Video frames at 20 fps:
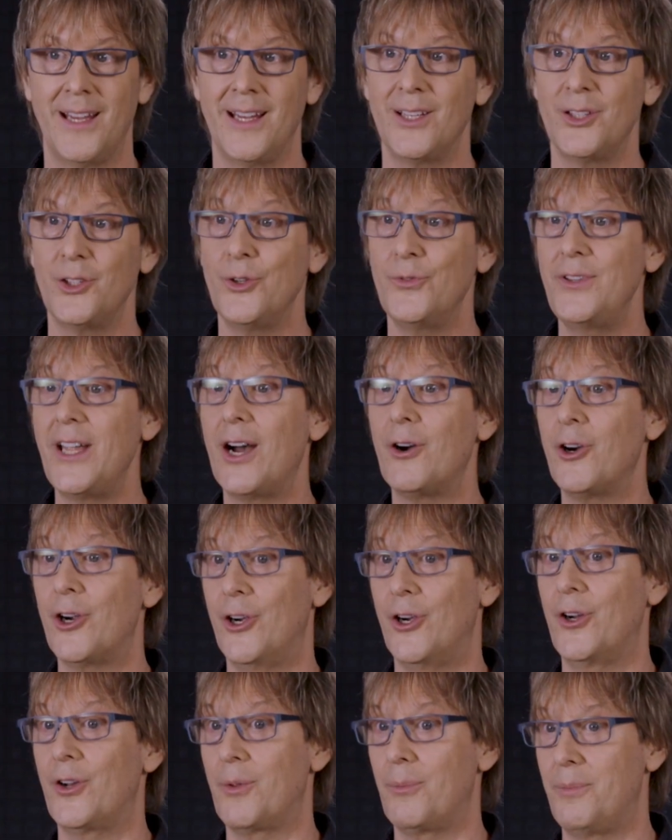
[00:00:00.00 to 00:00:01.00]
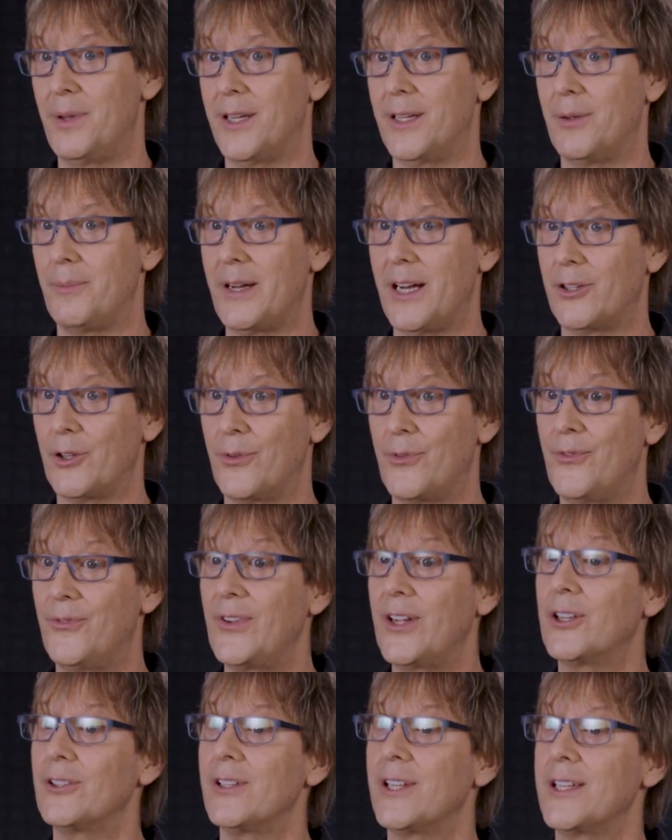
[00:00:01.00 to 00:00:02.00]
You've now heard a bit about our
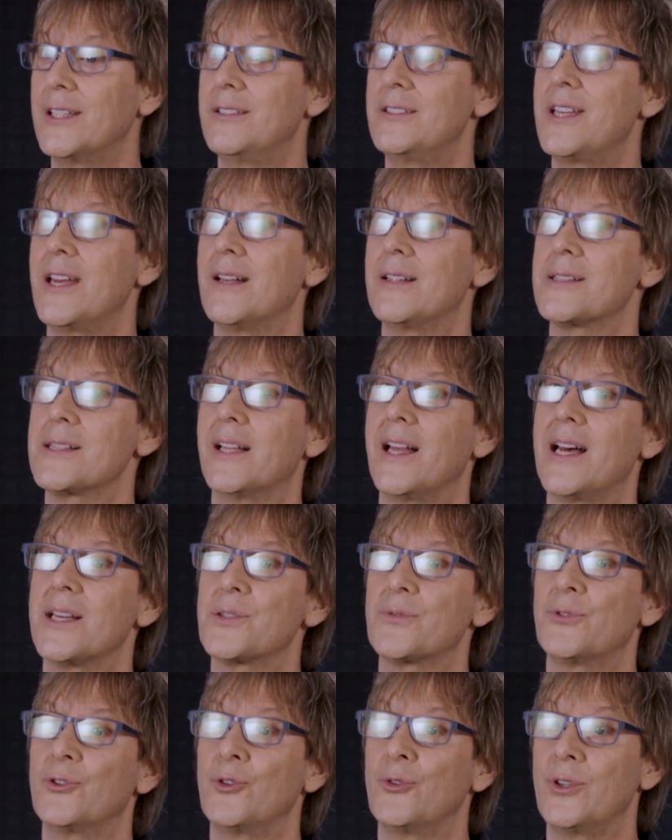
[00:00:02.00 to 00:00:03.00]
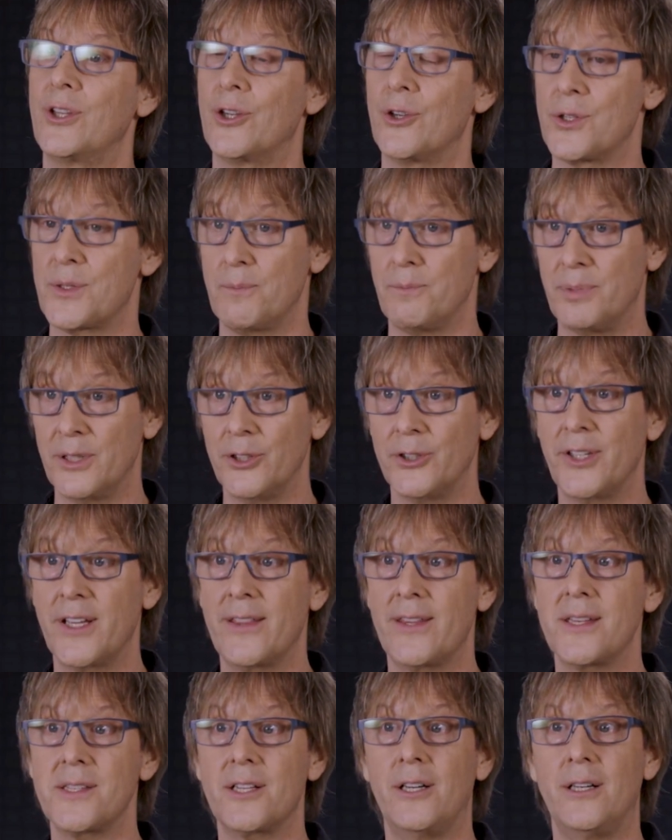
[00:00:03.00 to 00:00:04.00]
fairly intense last few years building
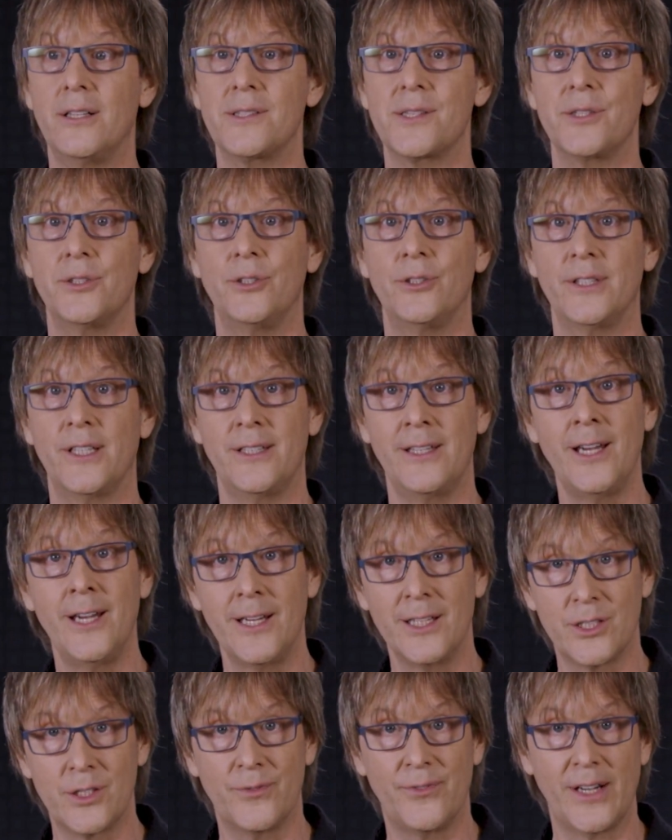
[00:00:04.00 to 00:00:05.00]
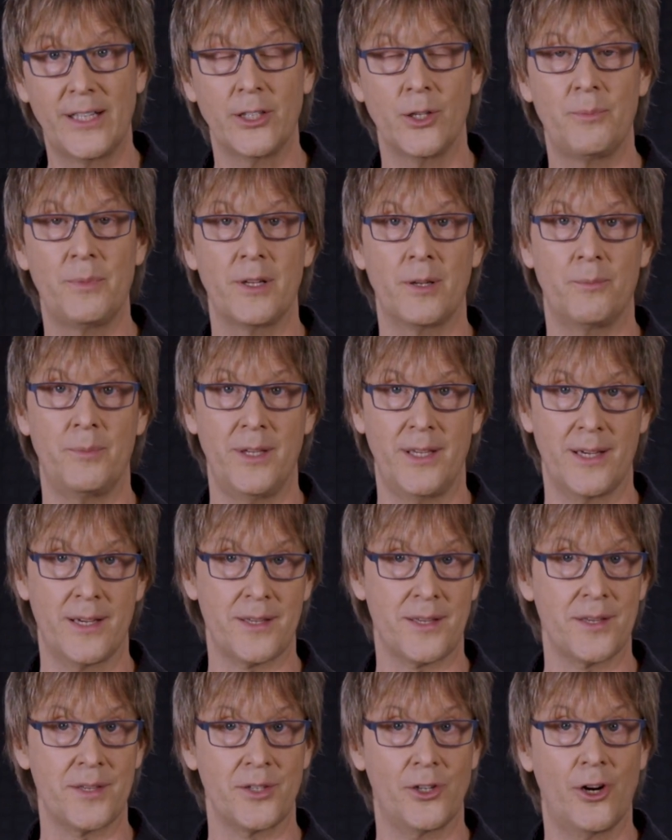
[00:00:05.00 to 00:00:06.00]
this console and developing
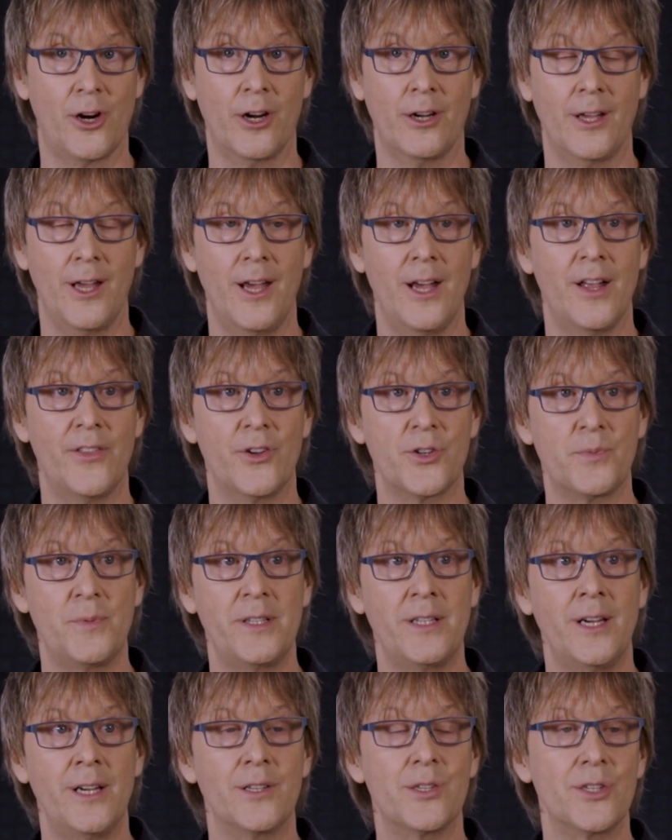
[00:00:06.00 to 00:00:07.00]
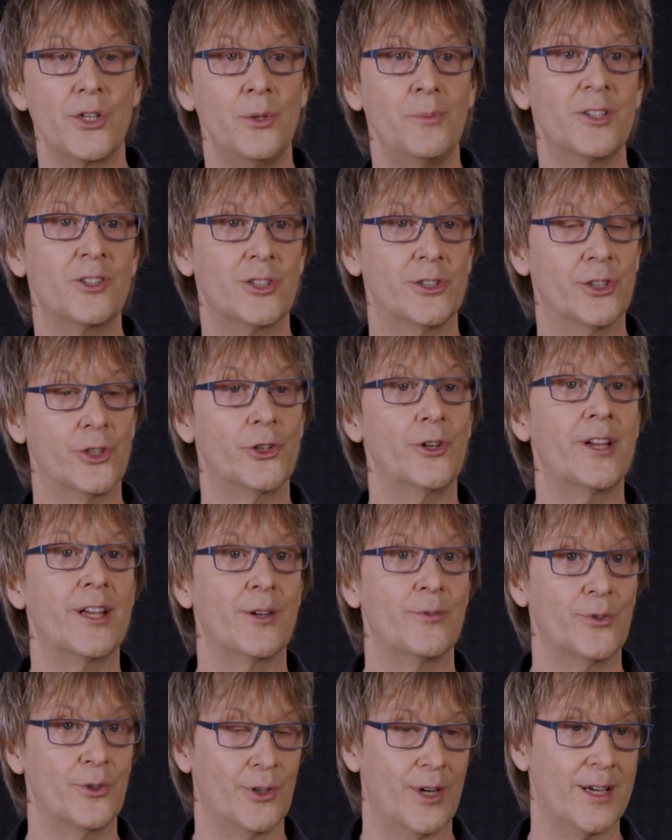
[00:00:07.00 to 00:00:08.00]
PSSR. There's been so much
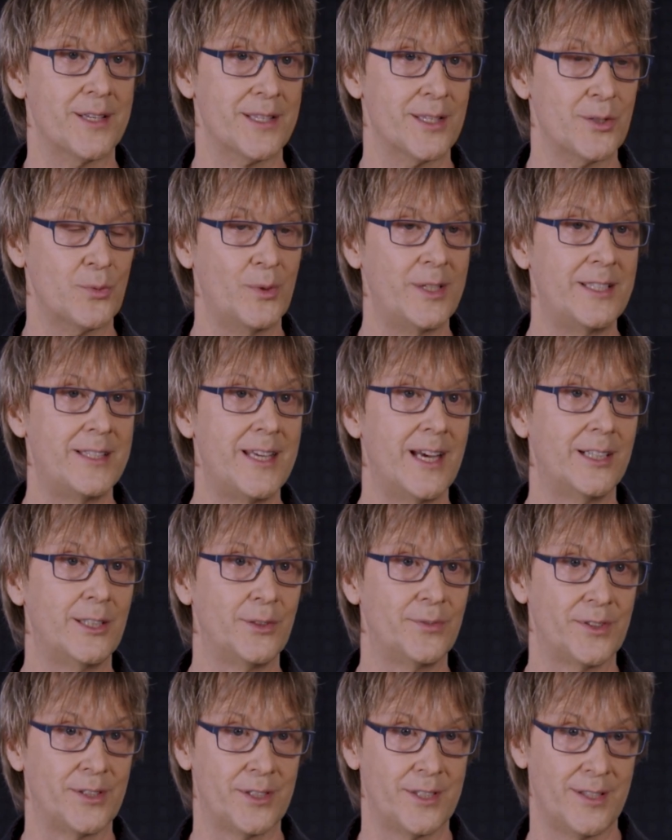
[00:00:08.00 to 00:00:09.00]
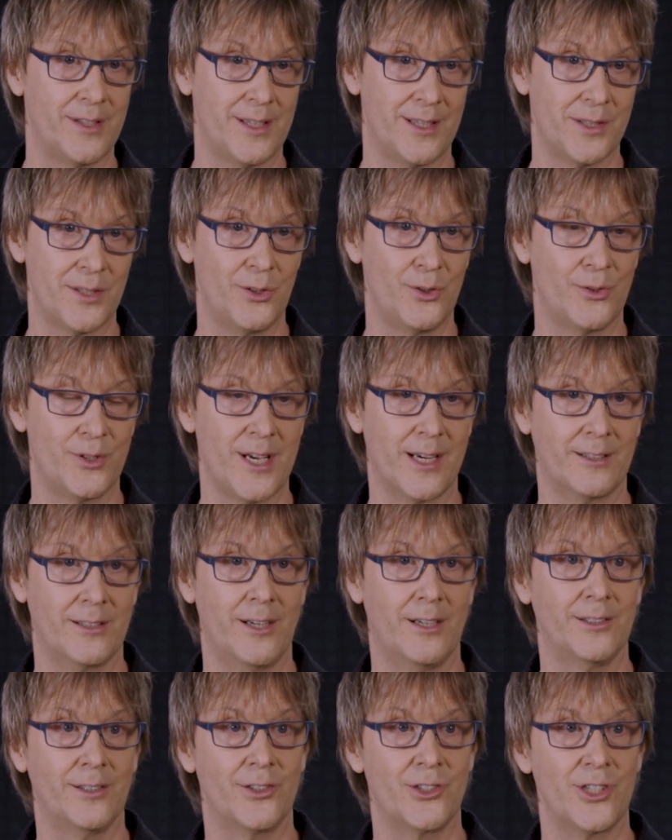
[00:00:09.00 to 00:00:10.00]
learning for us as we delve into these new
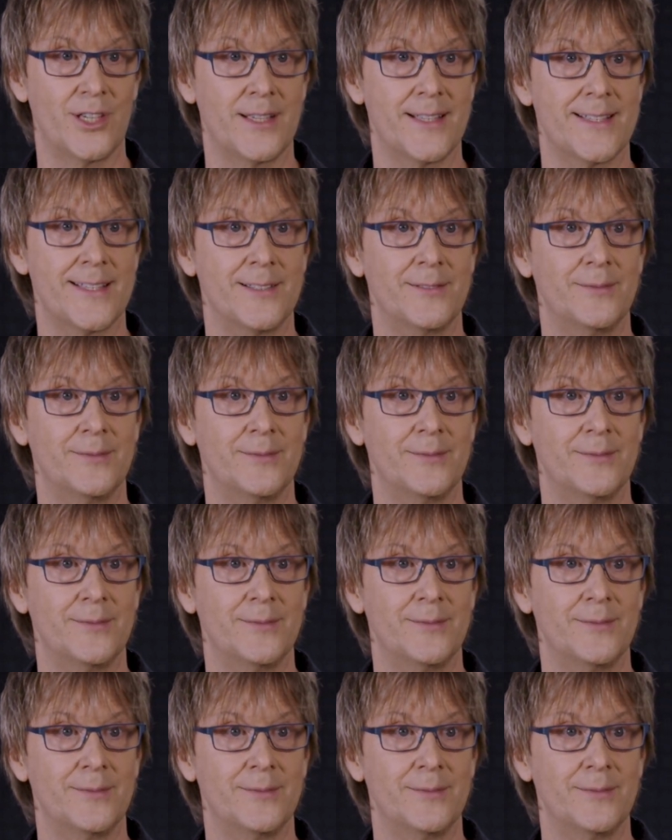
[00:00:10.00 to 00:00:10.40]
technologies.